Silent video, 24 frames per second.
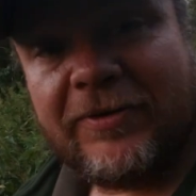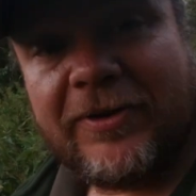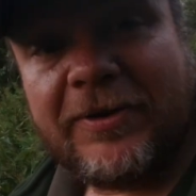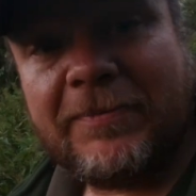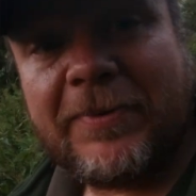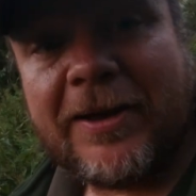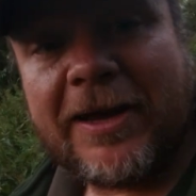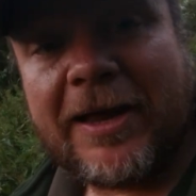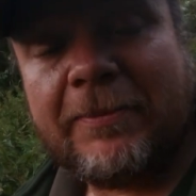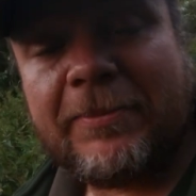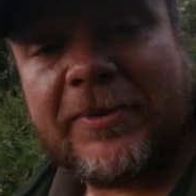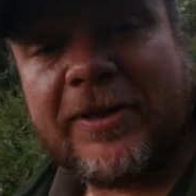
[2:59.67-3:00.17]

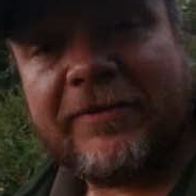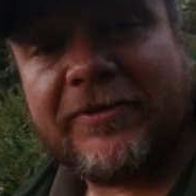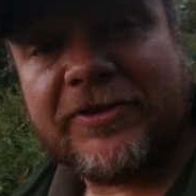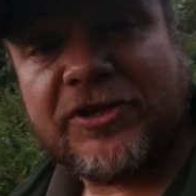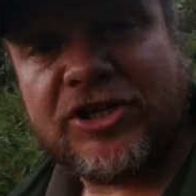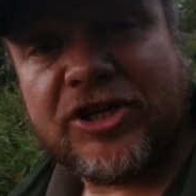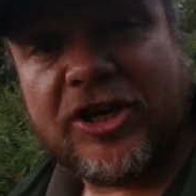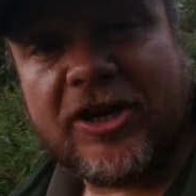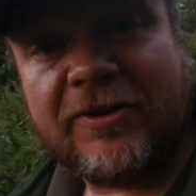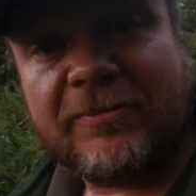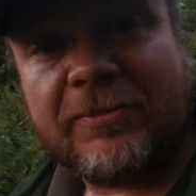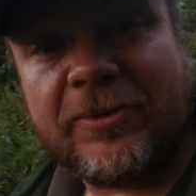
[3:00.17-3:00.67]
pick up another
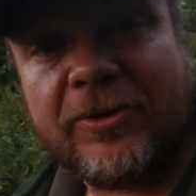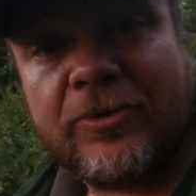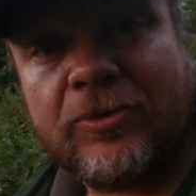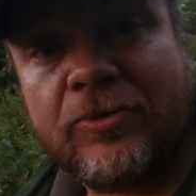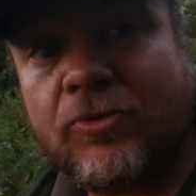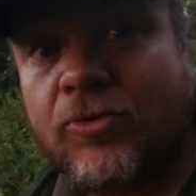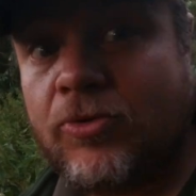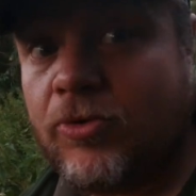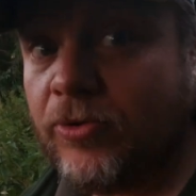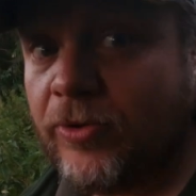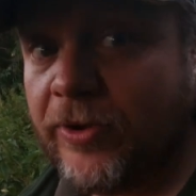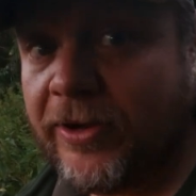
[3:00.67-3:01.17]
chub,
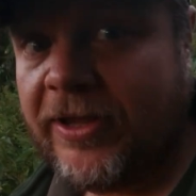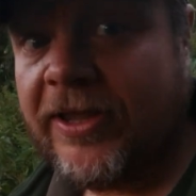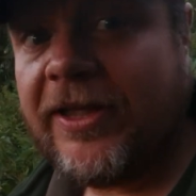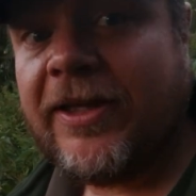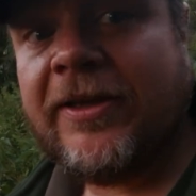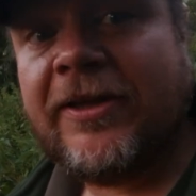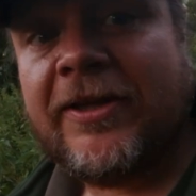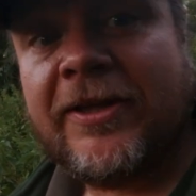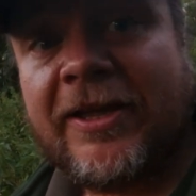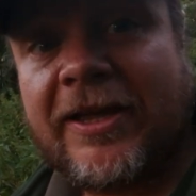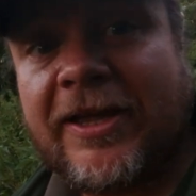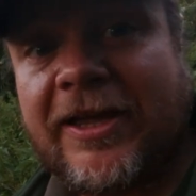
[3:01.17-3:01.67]
or
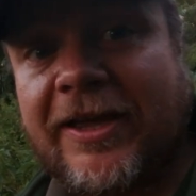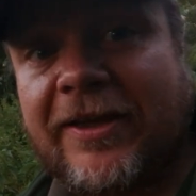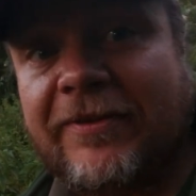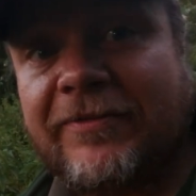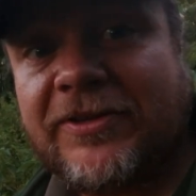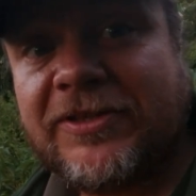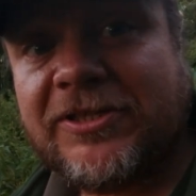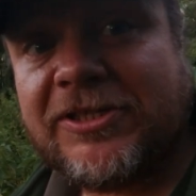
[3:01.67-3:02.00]
even